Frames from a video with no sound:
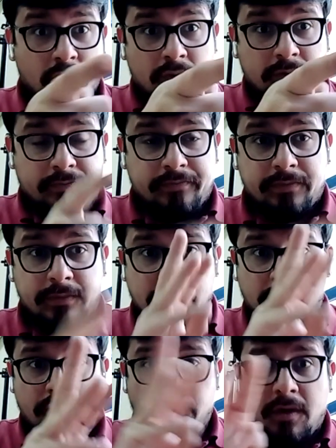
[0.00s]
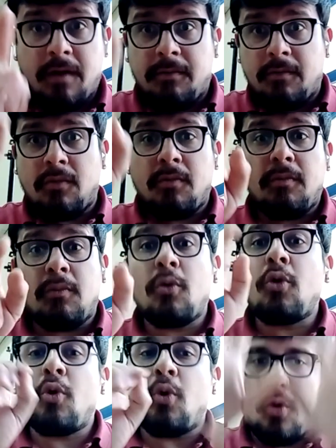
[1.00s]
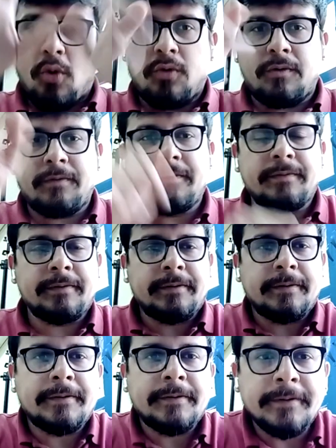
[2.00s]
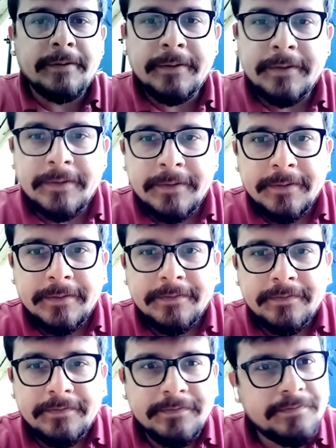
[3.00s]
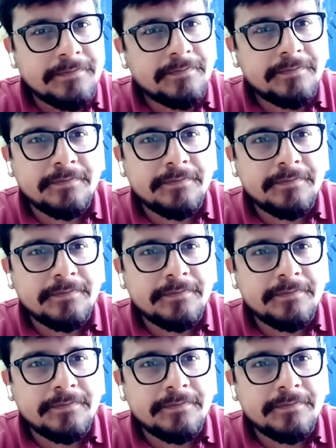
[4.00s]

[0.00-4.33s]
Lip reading: When you go to this website, you see this home page.